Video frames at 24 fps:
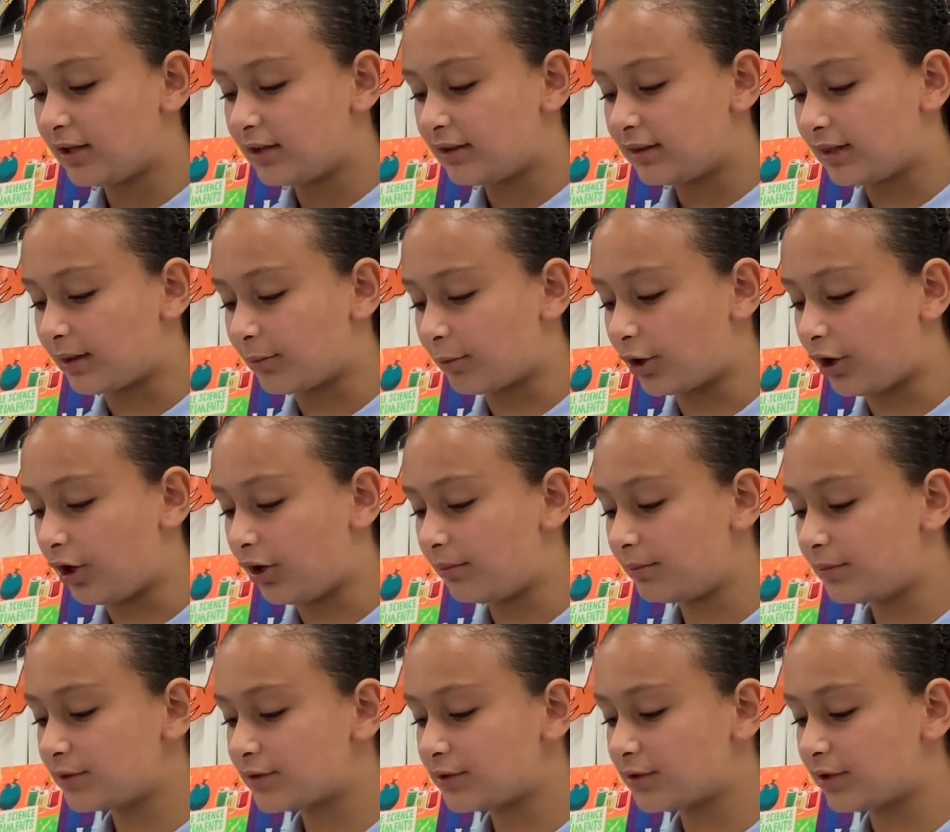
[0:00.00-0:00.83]
They were
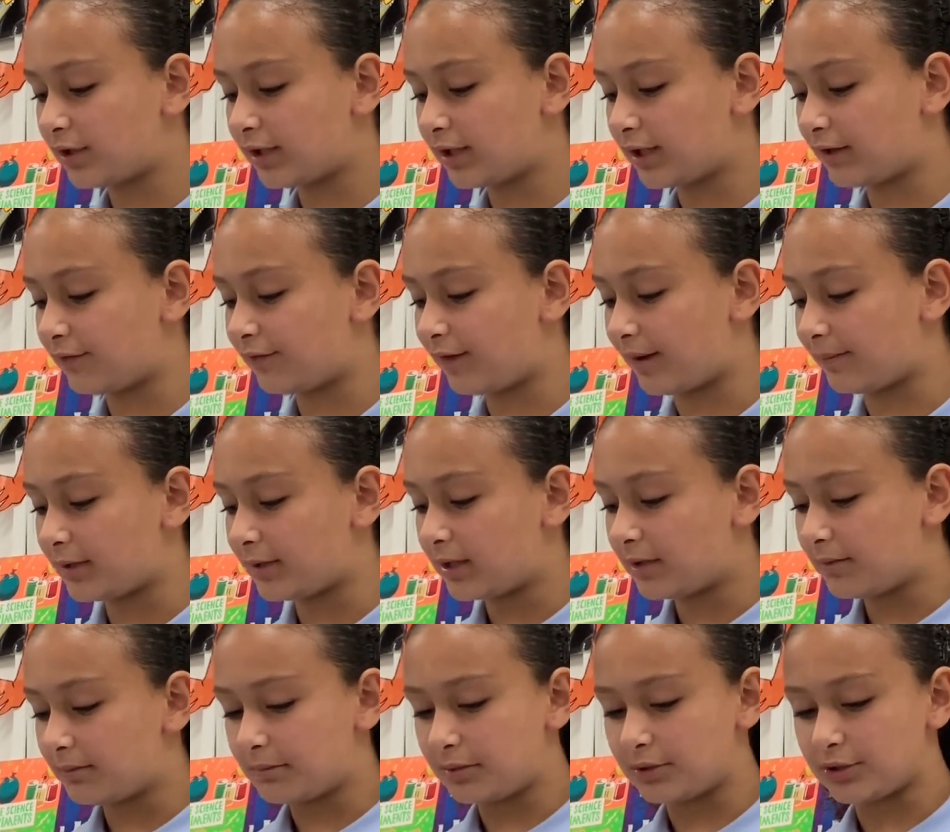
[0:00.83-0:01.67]
almost going to give up,
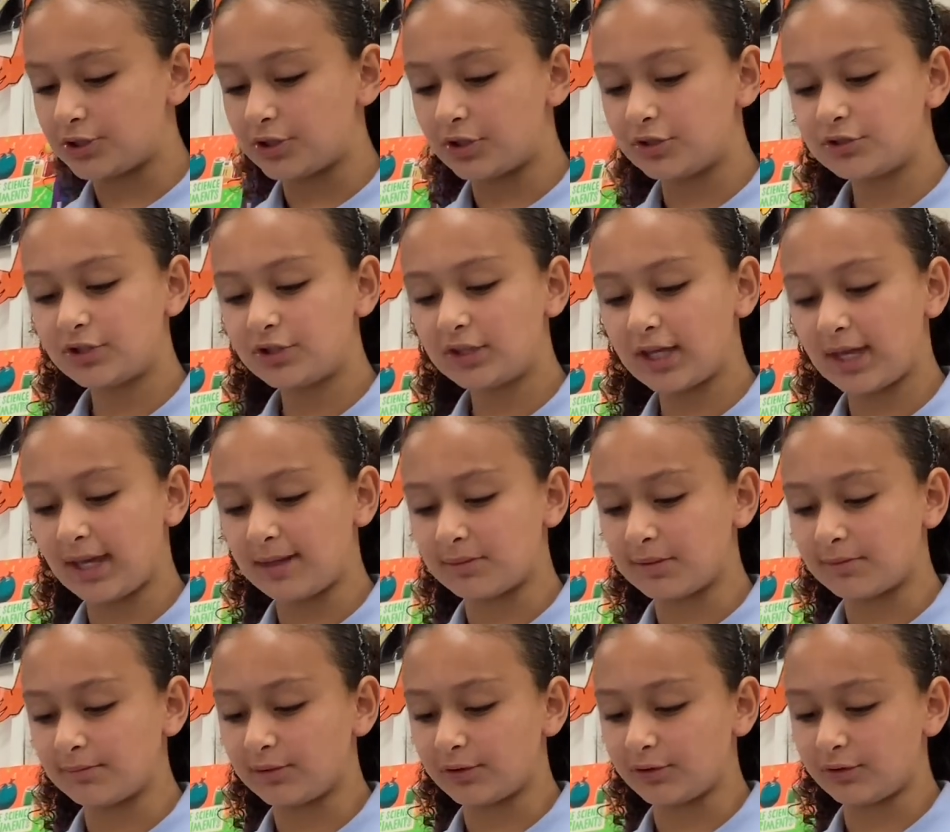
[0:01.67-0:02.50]
but Jojo came
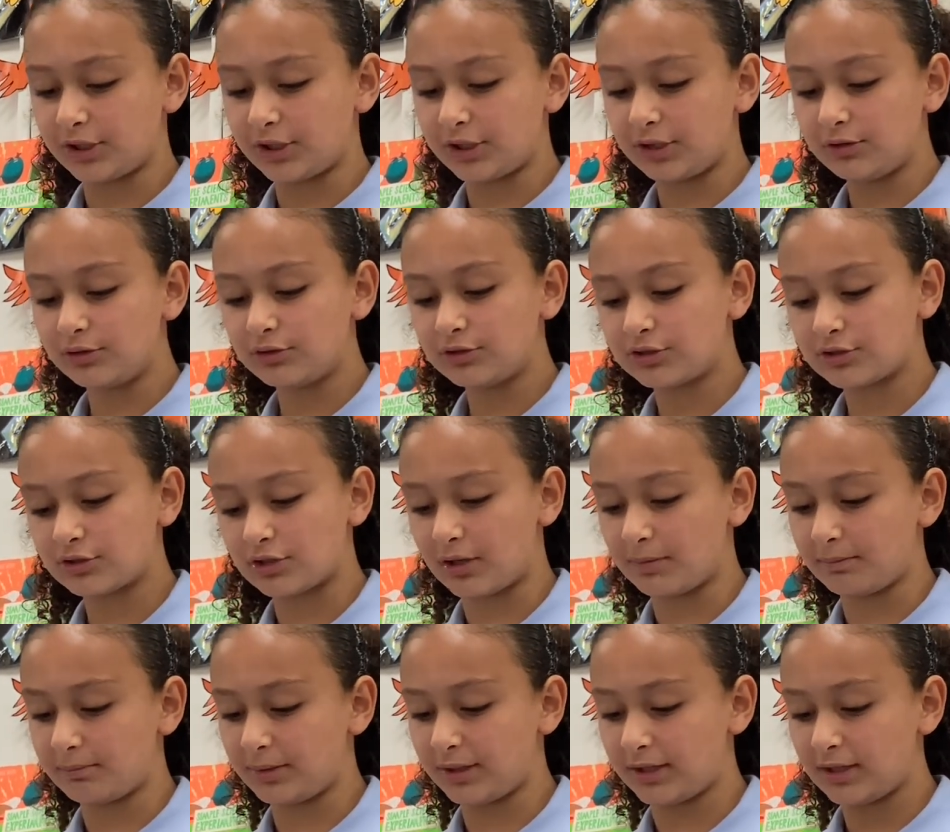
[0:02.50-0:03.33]
and blew a huge
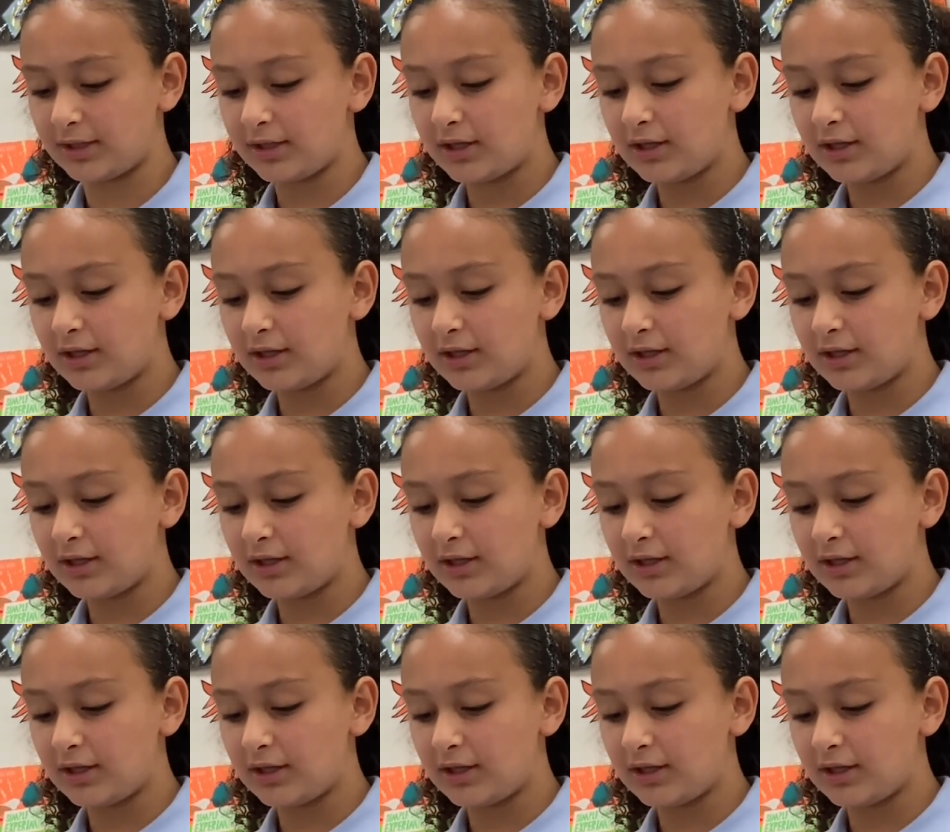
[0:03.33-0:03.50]
trumpet.